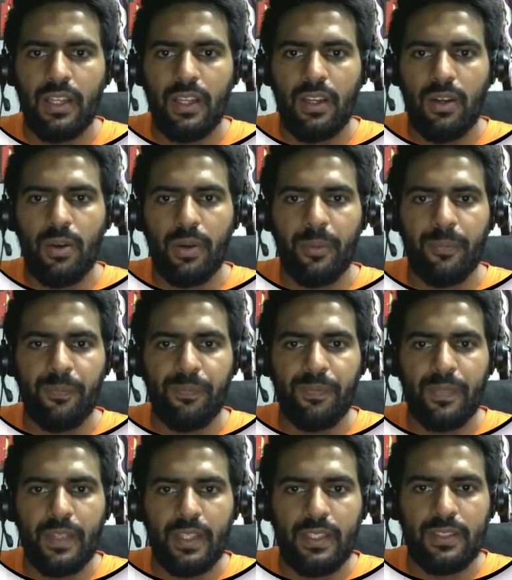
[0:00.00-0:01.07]
Okay,
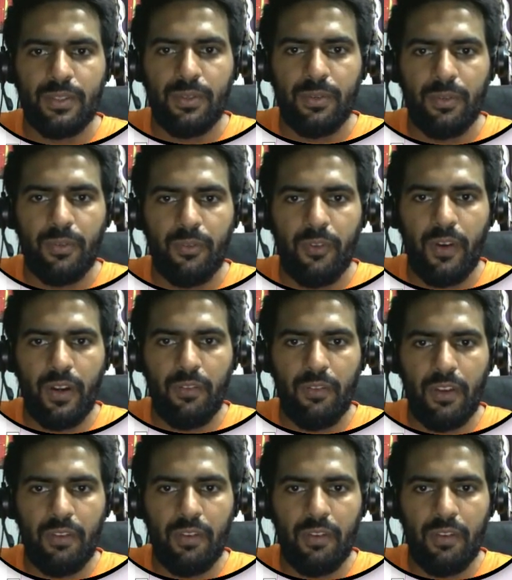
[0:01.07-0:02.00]
so what we